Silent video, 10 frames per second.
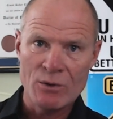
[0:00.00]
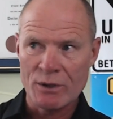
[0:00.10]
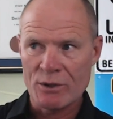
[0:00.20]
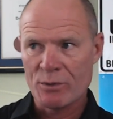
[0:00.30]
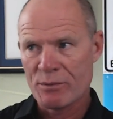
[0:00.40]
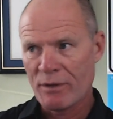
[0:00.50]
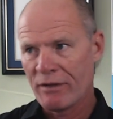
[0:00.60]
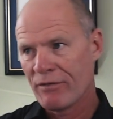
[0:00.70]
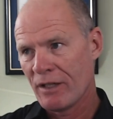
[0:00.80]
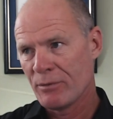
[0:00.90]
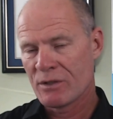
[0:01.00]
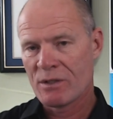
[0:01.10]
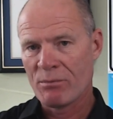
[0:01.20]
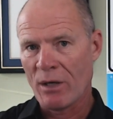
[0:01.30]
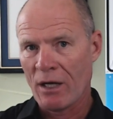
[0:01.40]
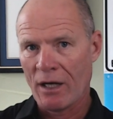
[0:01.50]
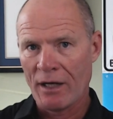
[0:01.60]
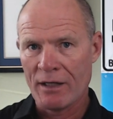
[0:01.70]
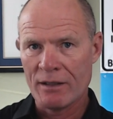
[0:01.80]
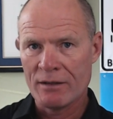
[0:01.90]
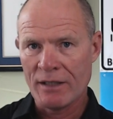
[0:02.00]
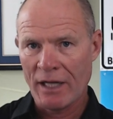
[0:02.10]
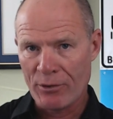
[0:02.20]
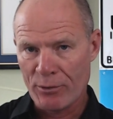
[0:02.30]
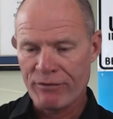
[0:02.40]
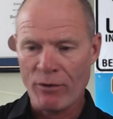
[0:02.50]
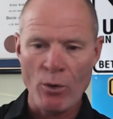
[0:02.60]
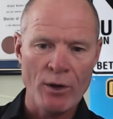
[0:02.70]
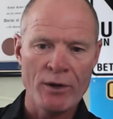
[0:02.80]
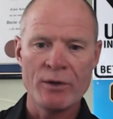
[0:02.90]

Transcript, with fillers: which was made famous by Henry Ford,